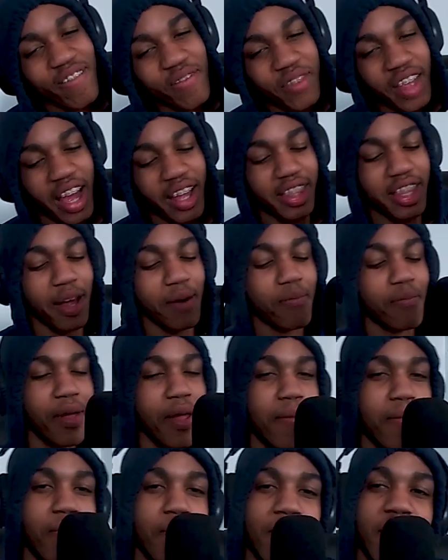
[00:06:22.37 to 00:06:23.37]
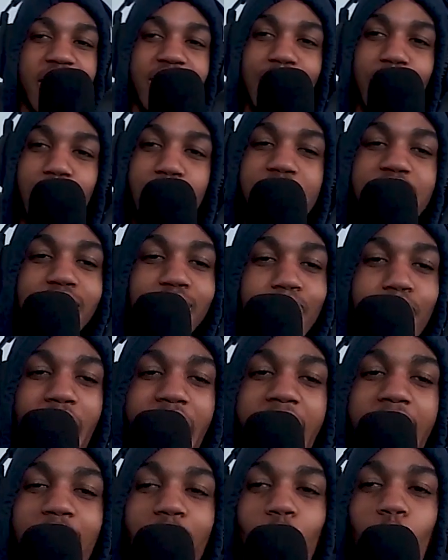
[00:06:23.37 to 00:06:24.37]
And then these
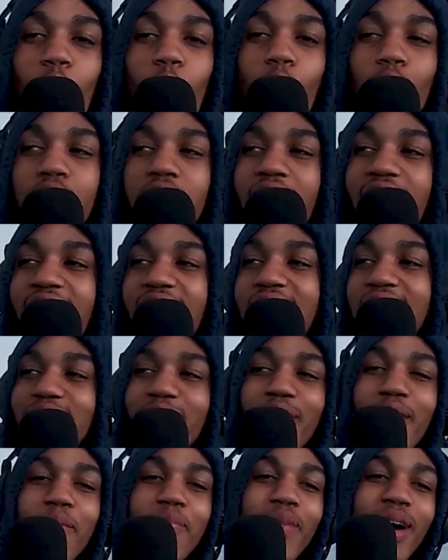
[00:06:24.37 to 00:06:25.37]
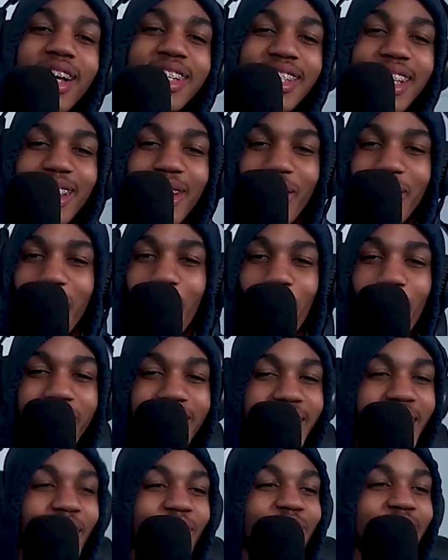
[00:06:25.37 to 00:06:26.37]
mad old ladies on the bus that don't know what's
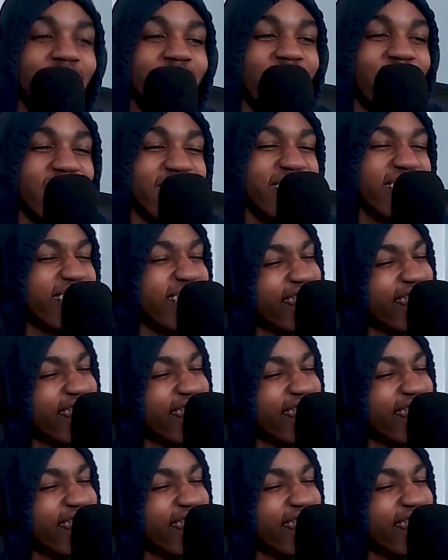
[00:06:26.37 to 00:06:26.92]
going on.